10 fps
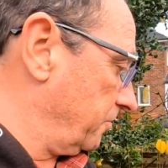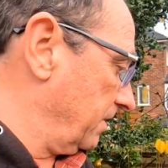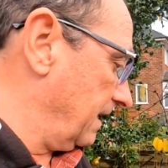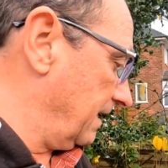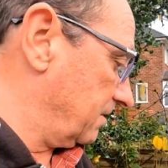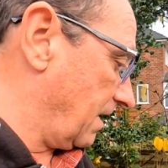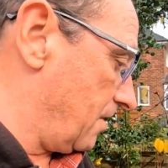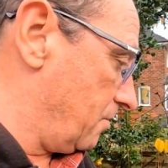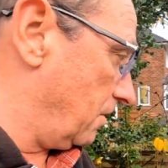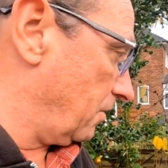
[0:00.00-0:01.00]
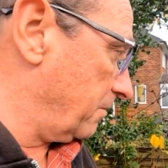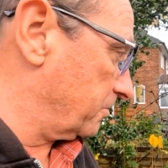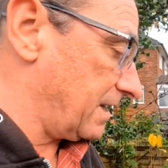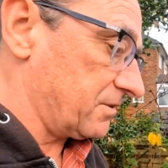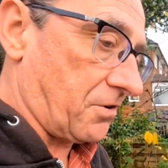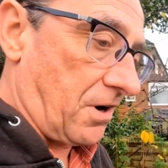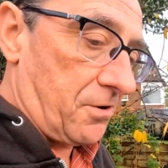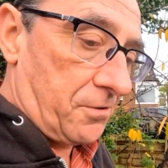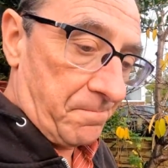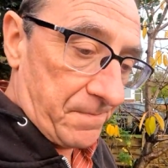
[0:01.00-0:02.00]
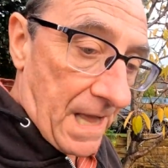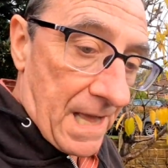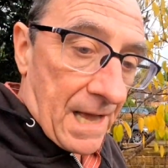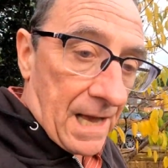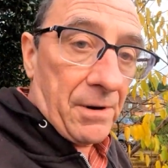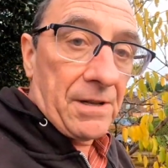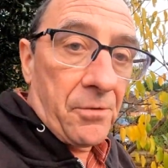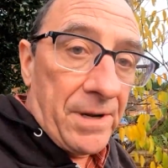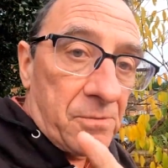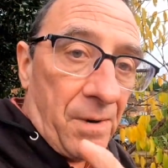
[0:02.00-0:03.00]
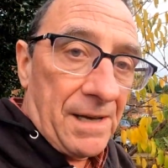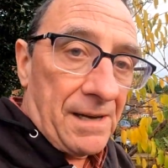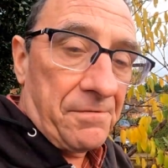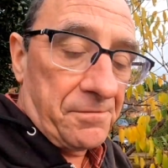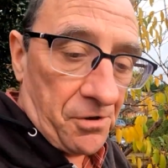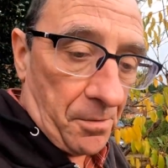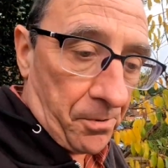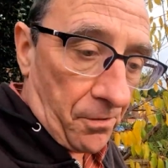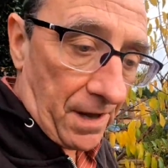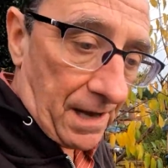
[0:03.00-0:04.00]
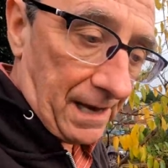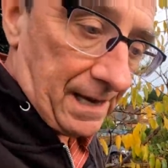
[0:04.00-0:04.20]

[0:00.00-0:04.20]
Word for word: three years ago, and look how much that's grown. Anyway, the reason why I've sort of put that